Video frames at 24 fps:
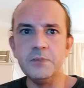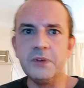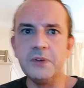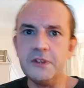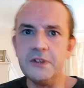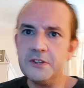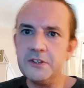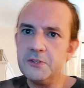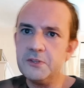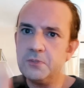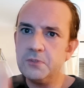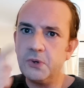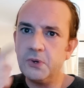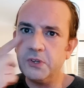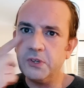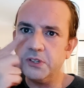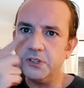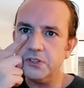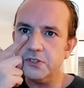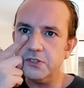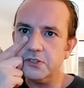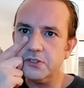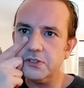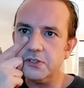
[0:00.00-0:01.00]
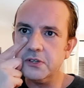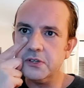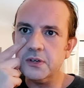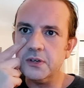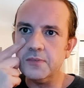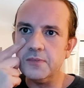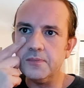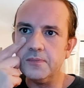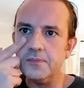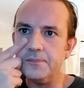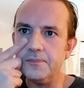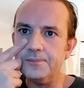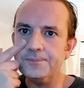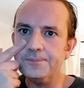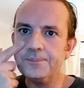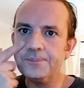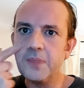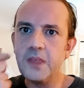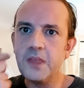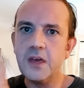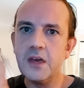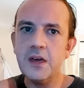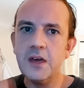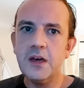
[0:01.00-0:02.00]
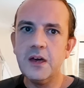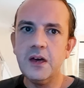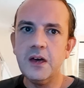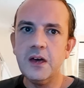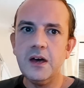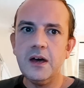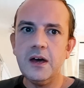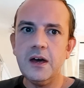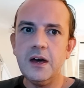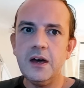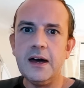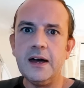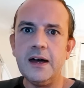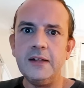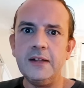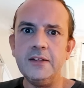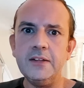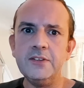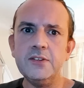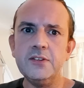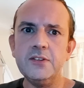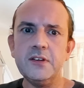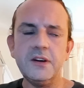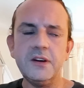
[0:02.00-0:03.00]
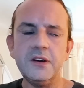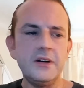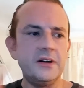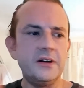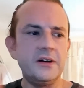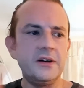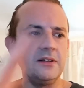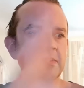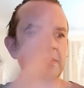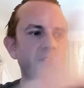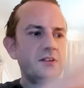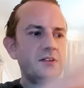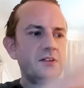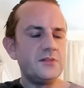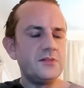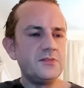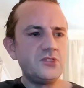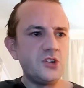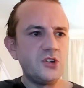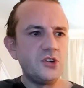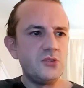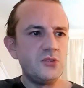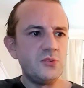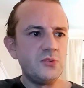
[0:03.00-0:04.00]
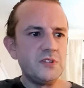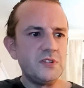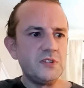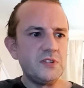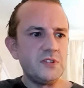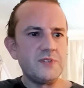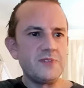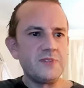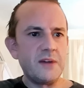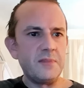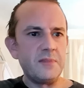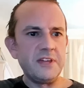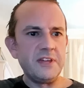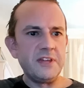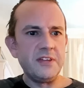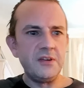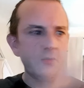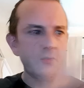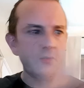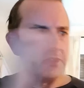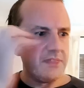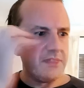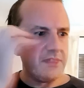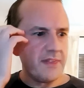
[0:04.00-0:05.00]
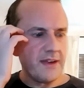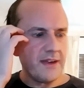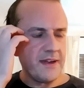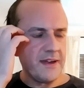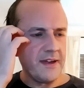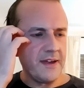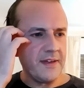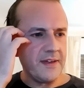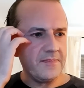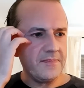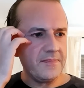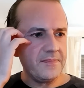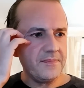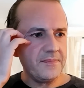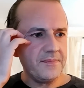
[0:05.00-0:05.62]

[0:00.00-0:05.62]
by this point, um, and uh, Joe's and his family that were there,